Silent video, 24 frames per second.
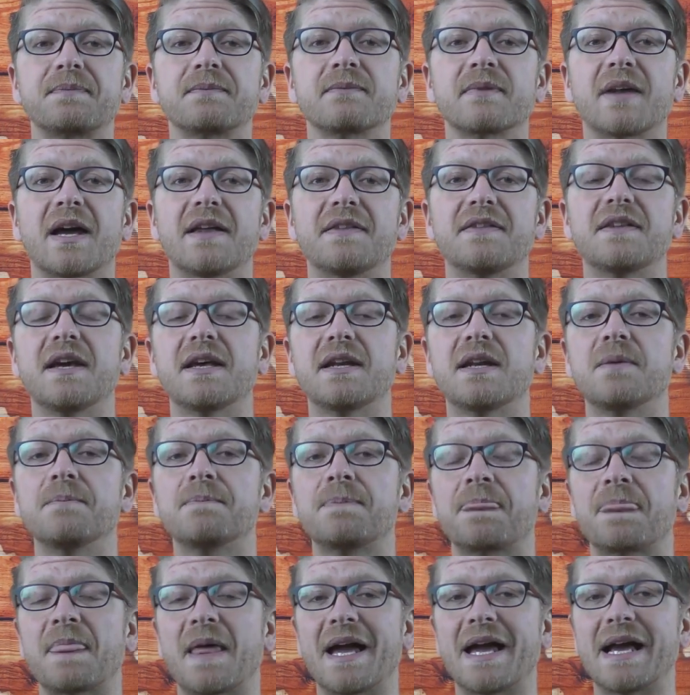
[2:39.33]
And then
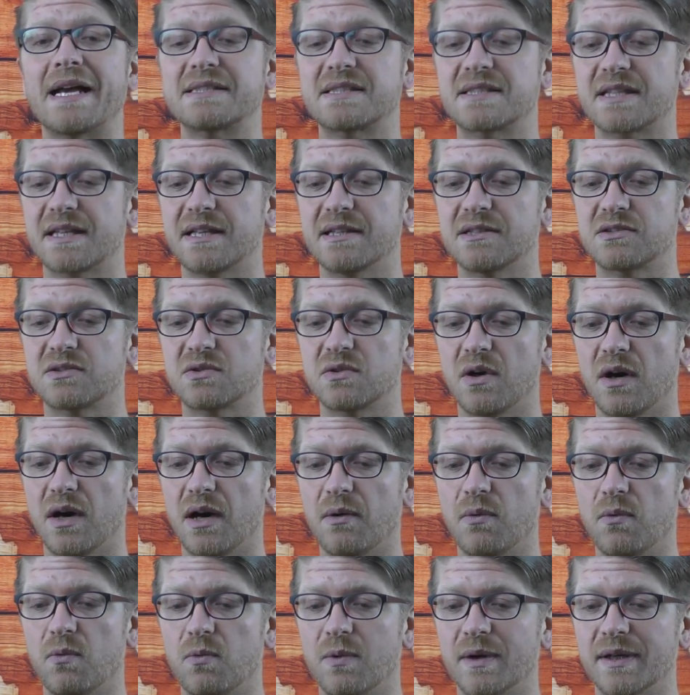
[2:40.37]
I ask the kids,
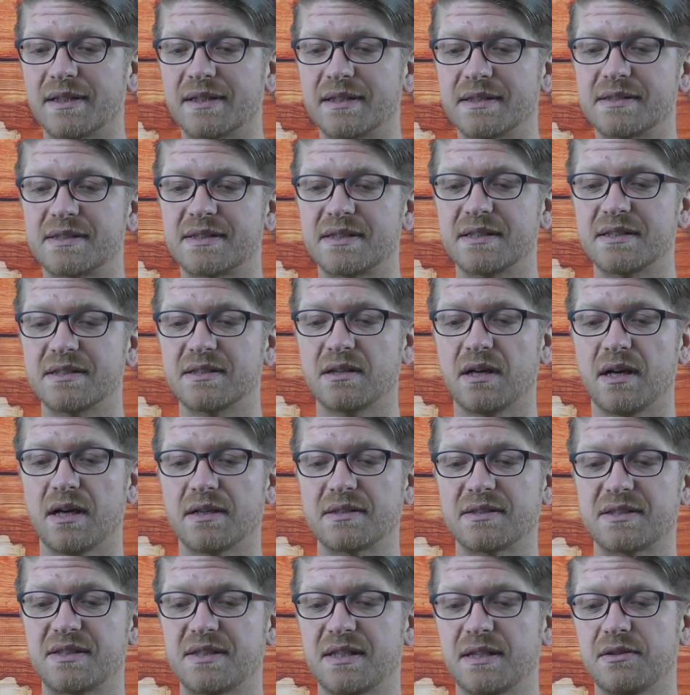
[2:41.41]
what does
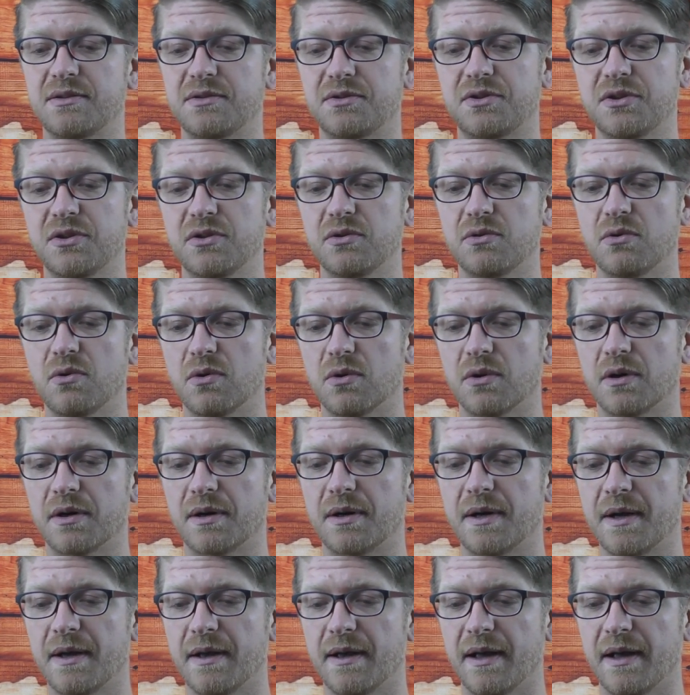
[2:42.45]
sin do, or